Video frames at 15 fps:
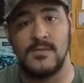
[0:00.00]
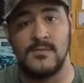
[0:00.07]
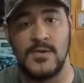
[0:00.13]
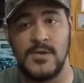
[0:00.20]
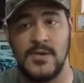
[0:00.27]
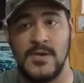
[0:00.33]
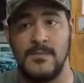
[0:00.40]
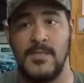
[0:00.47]

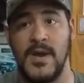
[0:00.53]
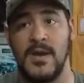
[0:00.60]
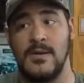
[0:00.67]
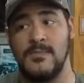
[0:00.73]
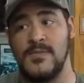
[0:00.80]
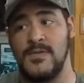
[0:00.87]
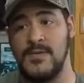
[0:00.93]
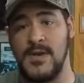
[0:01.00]
When you compare
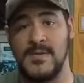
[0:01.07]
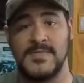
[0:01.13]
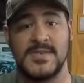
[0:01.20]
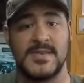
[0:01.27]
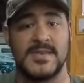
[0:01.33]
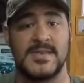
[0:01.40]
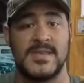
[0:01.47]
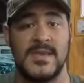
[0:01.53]
them to an
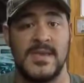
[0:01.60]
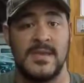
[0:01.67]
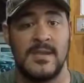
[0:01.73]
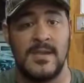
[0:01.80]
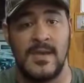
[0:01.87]
M16 and